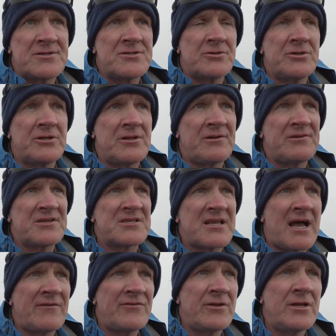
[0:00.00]
She's going down to
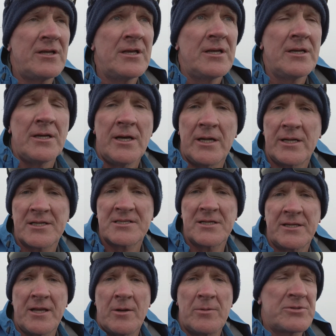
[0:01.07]
Staffin, and I
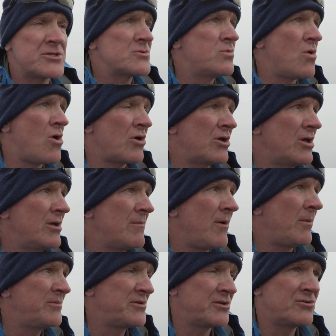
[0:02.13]
said I'll just walk
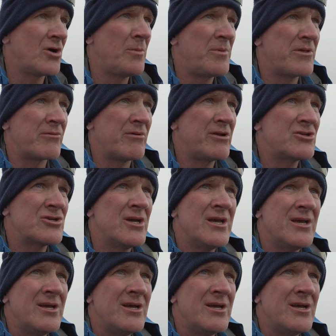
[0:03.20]
up to the top of the ridge.